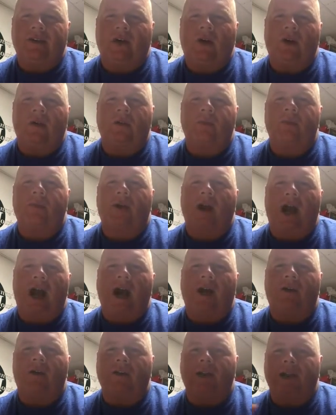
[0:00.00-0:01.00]
dollar per
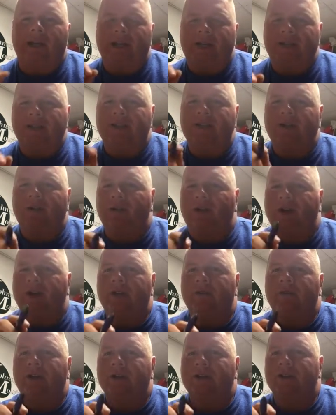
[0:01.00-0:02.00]
hour that needs to run
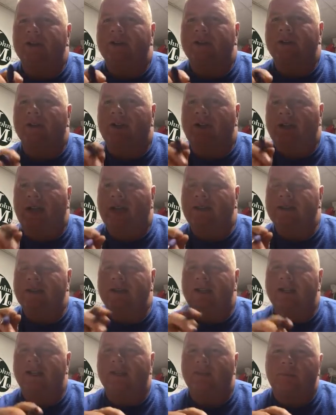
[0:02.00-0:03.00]
your business and like I
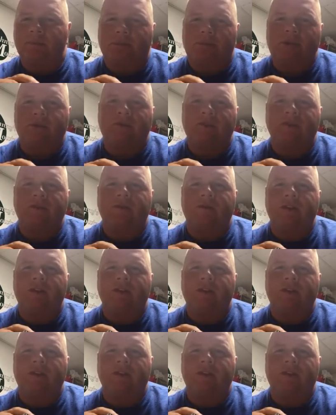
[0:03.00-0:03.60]
said in the previous